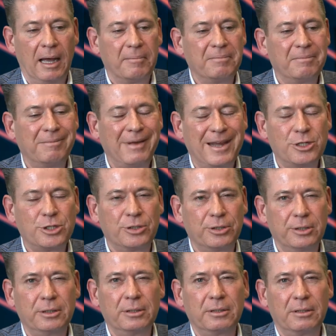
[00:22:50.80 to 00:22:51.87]
make
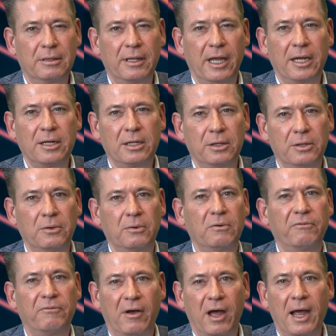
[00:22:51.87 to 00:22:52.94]
sure that you
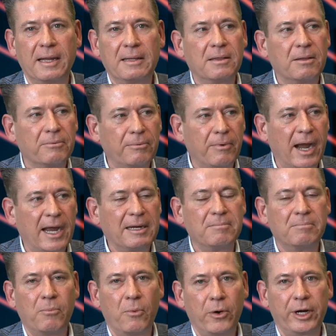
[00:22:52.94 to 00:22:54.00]
find the right
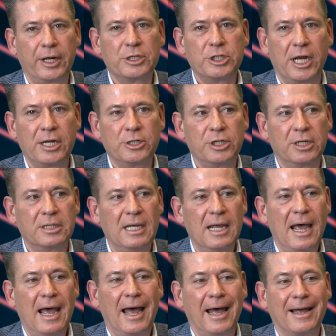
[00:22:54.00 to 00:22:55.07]
mortgage agent.
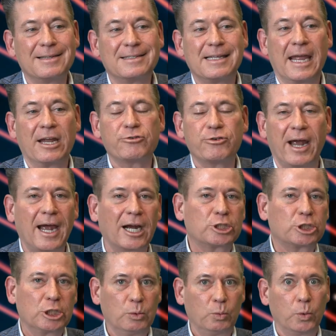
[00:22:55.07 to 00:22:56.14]
Sandra
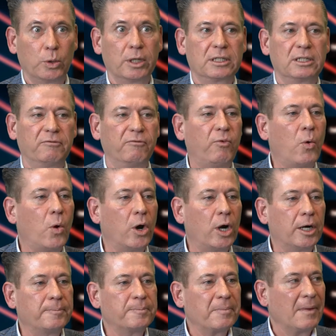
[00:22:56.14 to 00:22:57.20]
actually worked
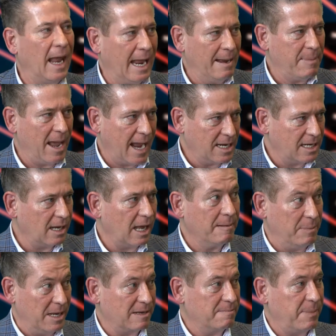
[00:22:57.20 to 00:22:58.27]
for a bank, a
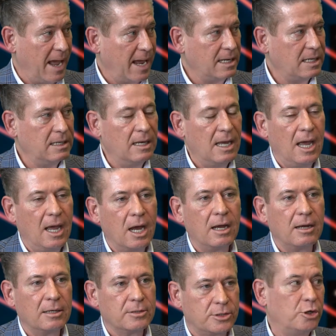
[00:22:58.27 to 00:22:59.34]
big bank.
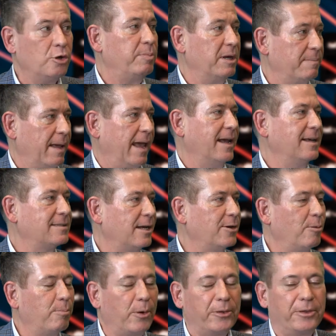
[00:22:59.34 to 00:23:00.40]
Two big banks, I know
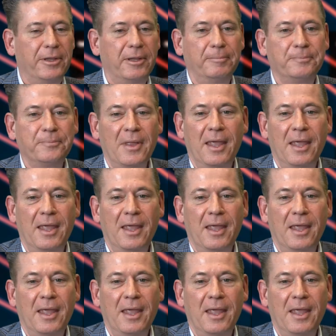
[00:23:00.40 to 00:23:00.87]
both of them,